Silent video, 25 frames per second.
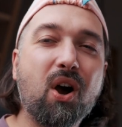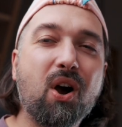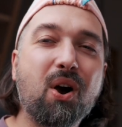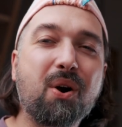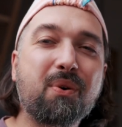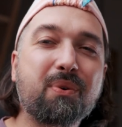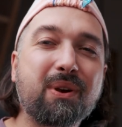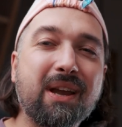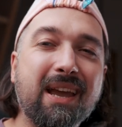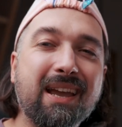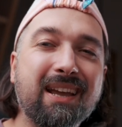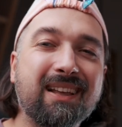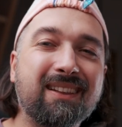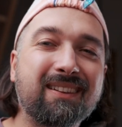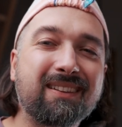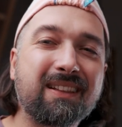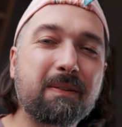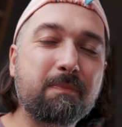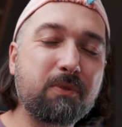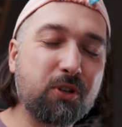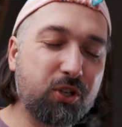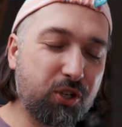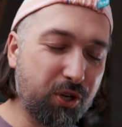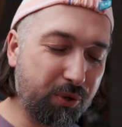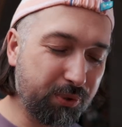Okay, let
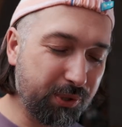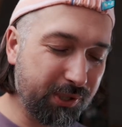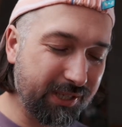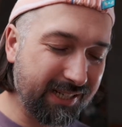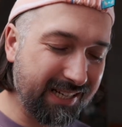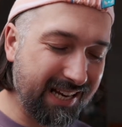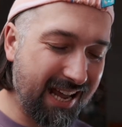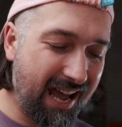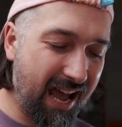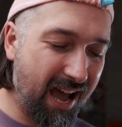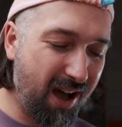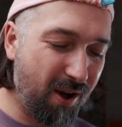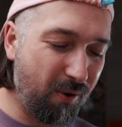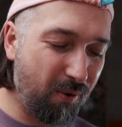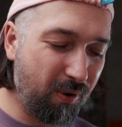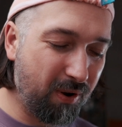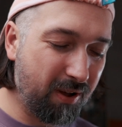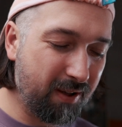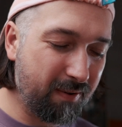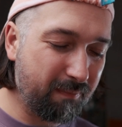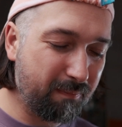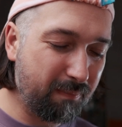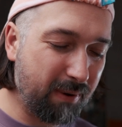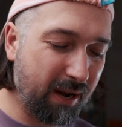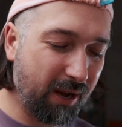me show you now
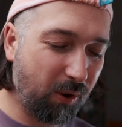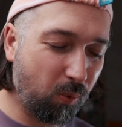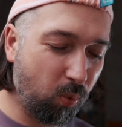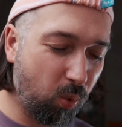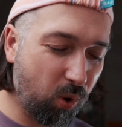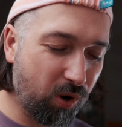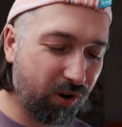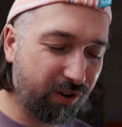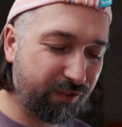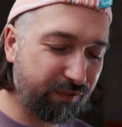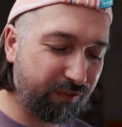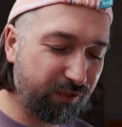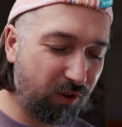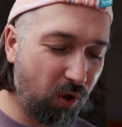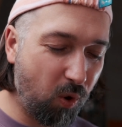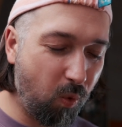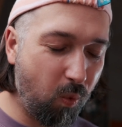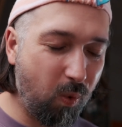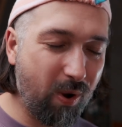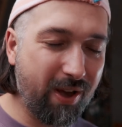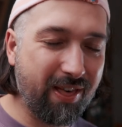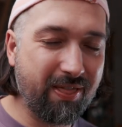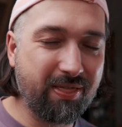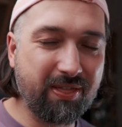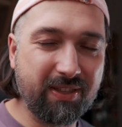my workflow
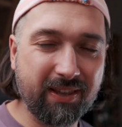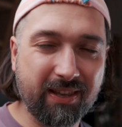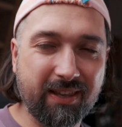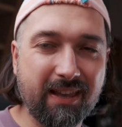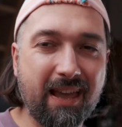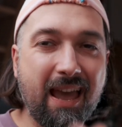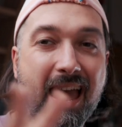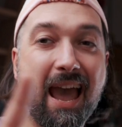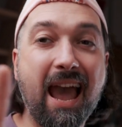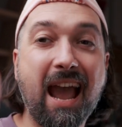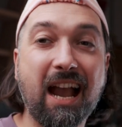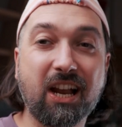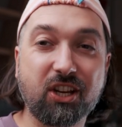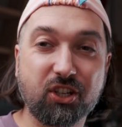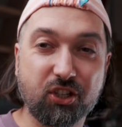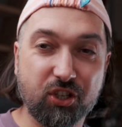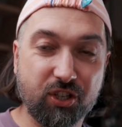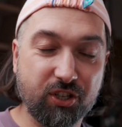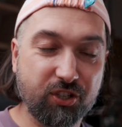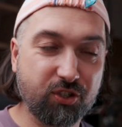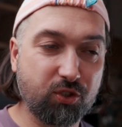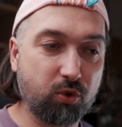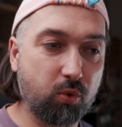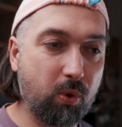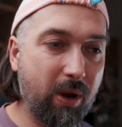with the
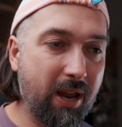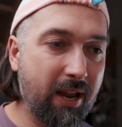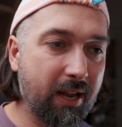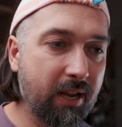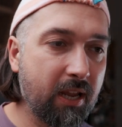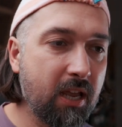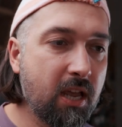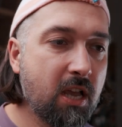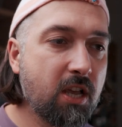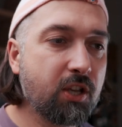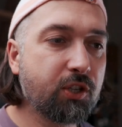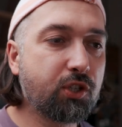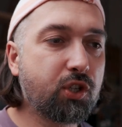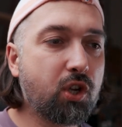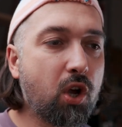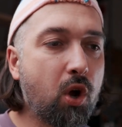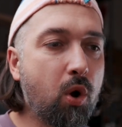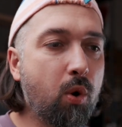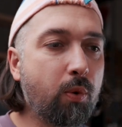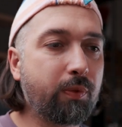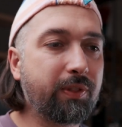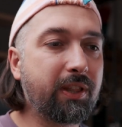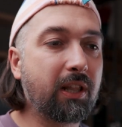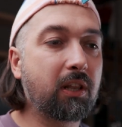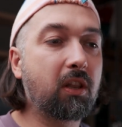actions ring.
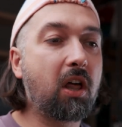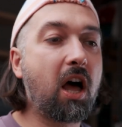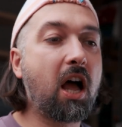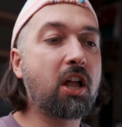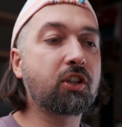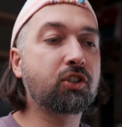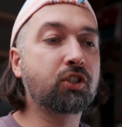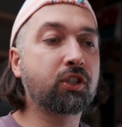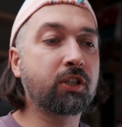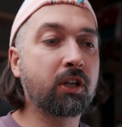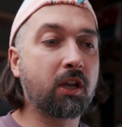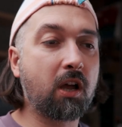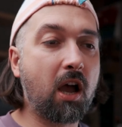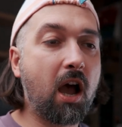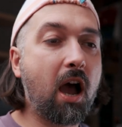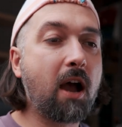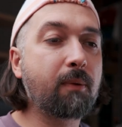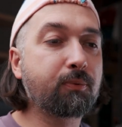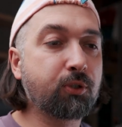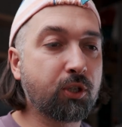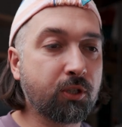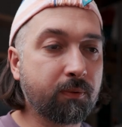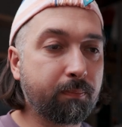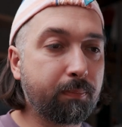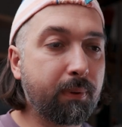So the Logi
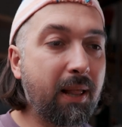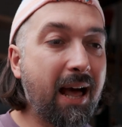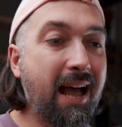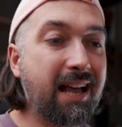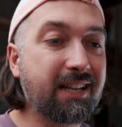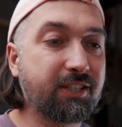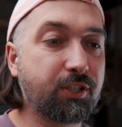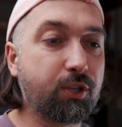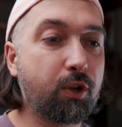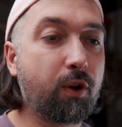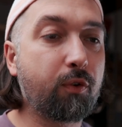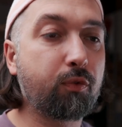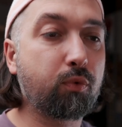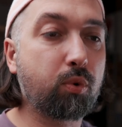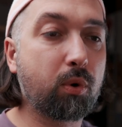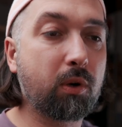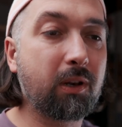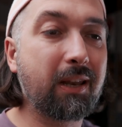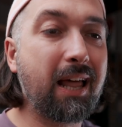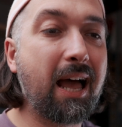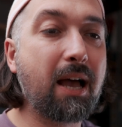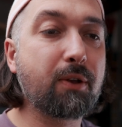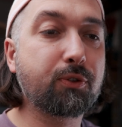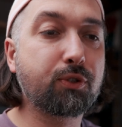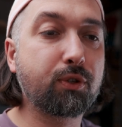Options Plus software
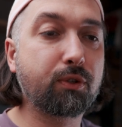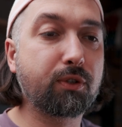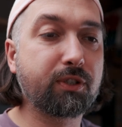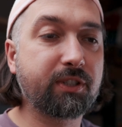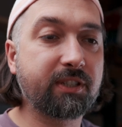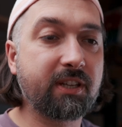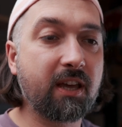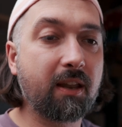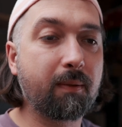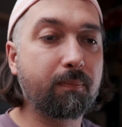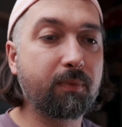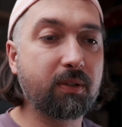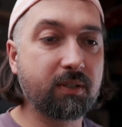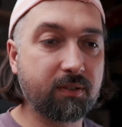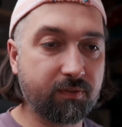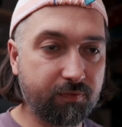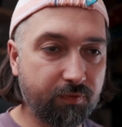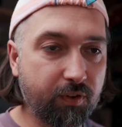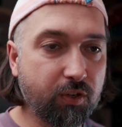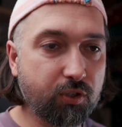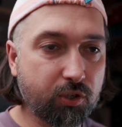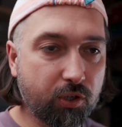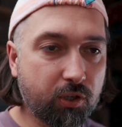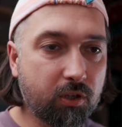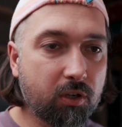allows you to set up this
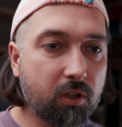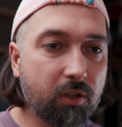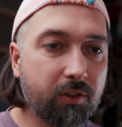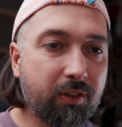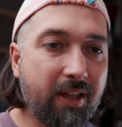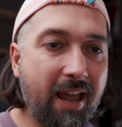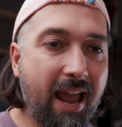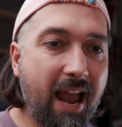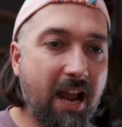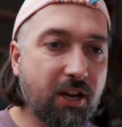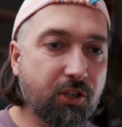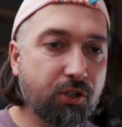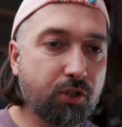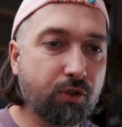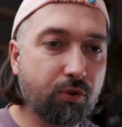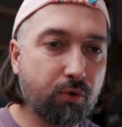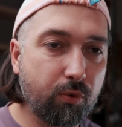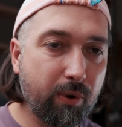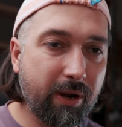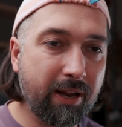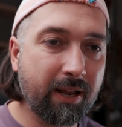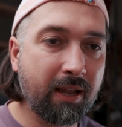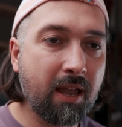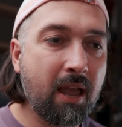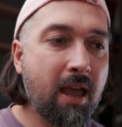feature called action
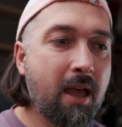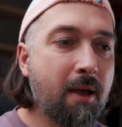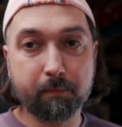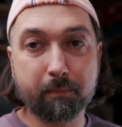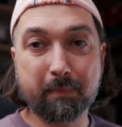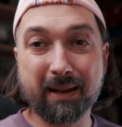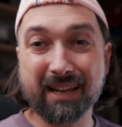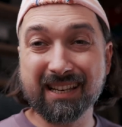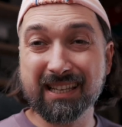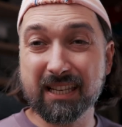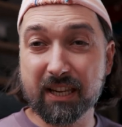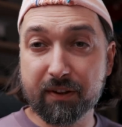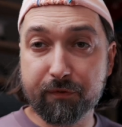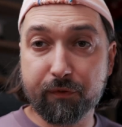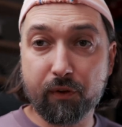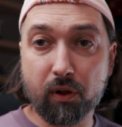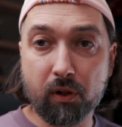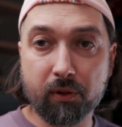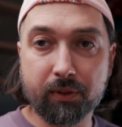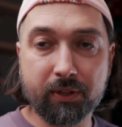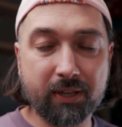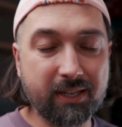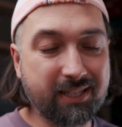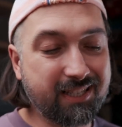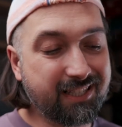ring. By
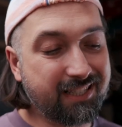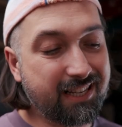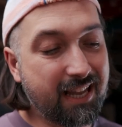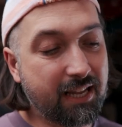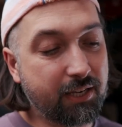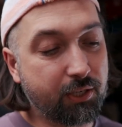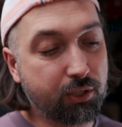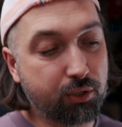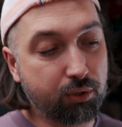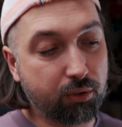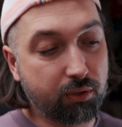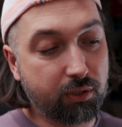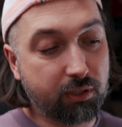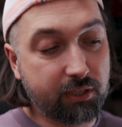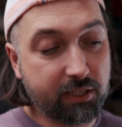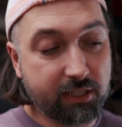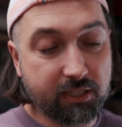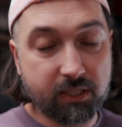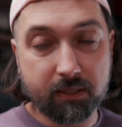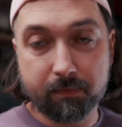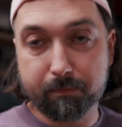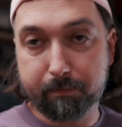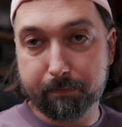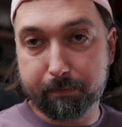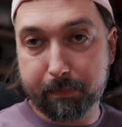default, it's set to
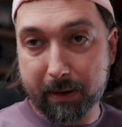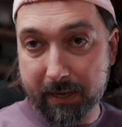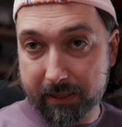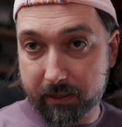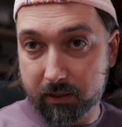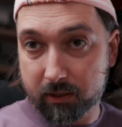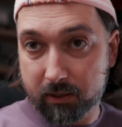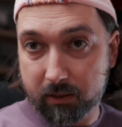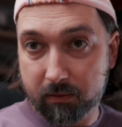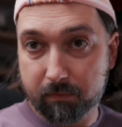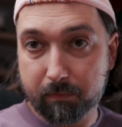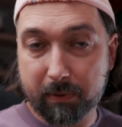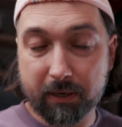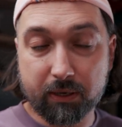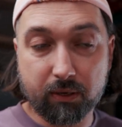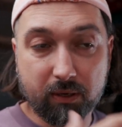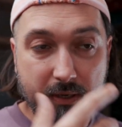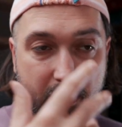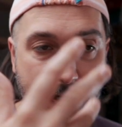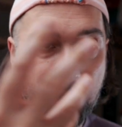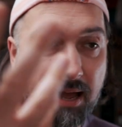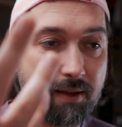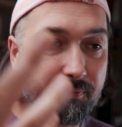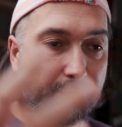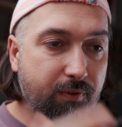this button, but you can
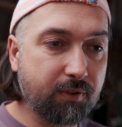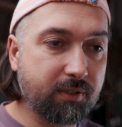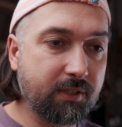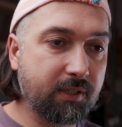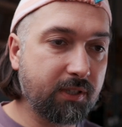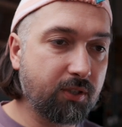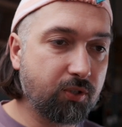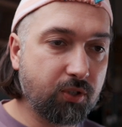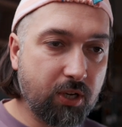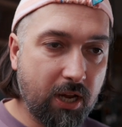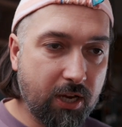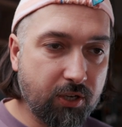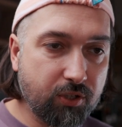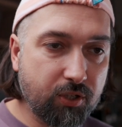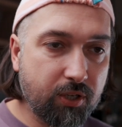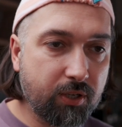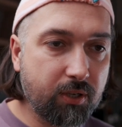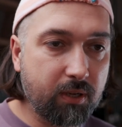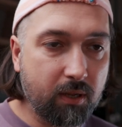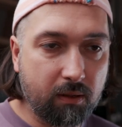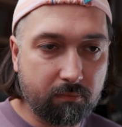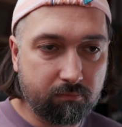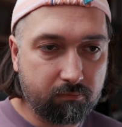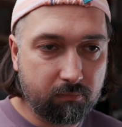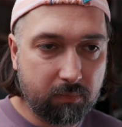obviously change it
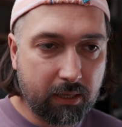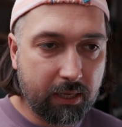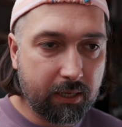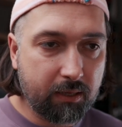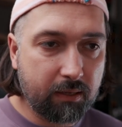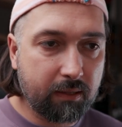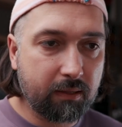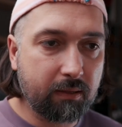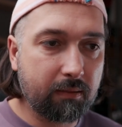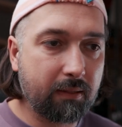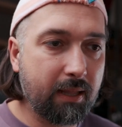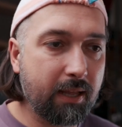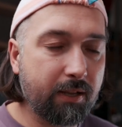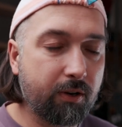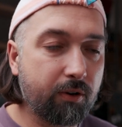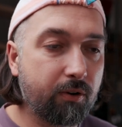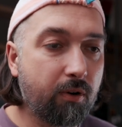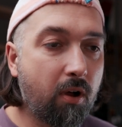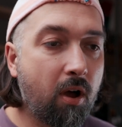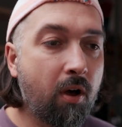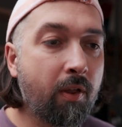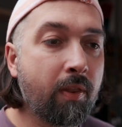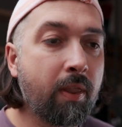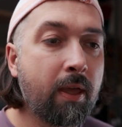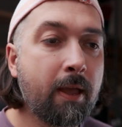like later
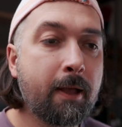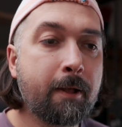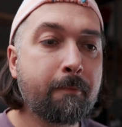on.